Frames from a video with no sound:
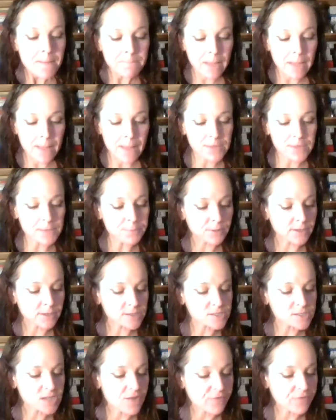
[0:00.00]
My people
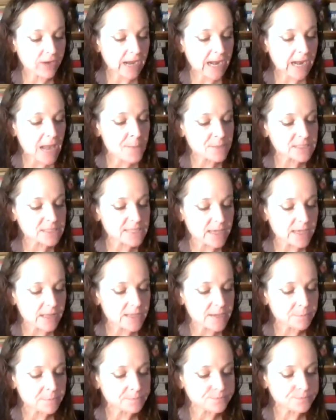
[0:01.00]
are suffering and I must
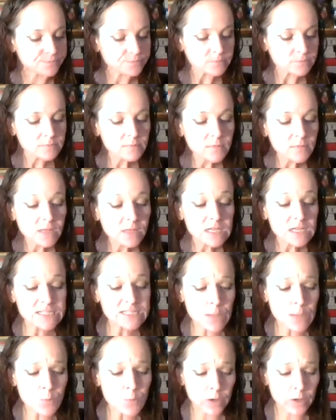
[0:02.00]
kill him."
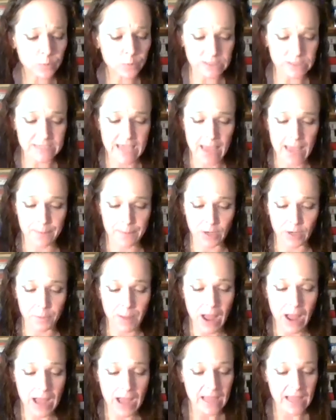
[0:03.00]
Someone was camped
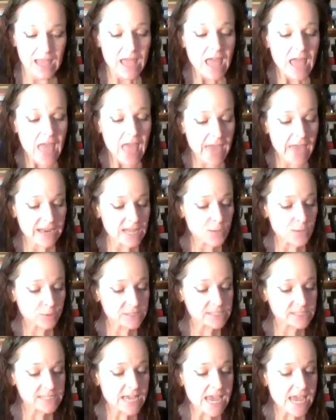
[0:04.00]
nearby, and he
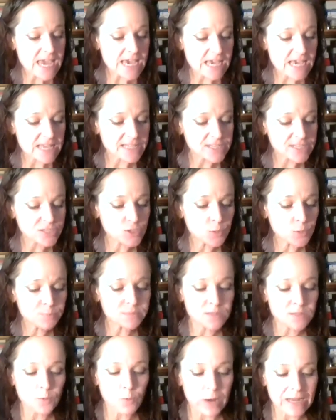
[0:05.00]
was singing. He
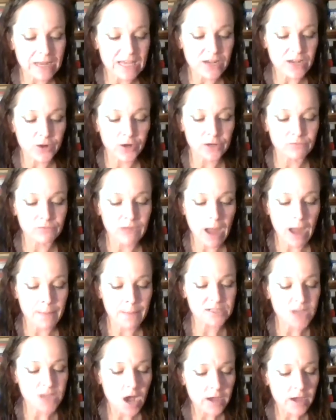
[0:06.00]
stooped when he heard
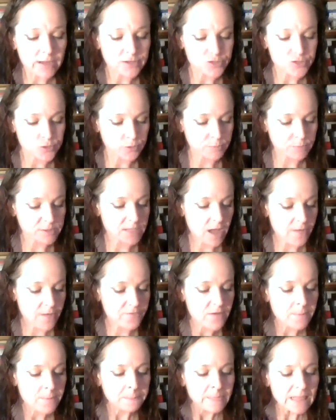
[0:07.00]
Rabbit talking to
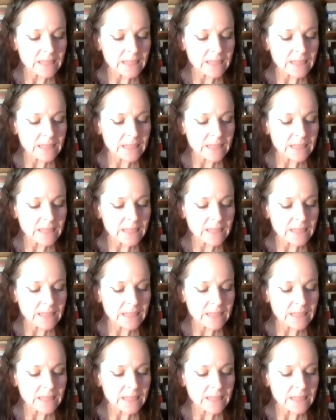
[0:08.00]
himself.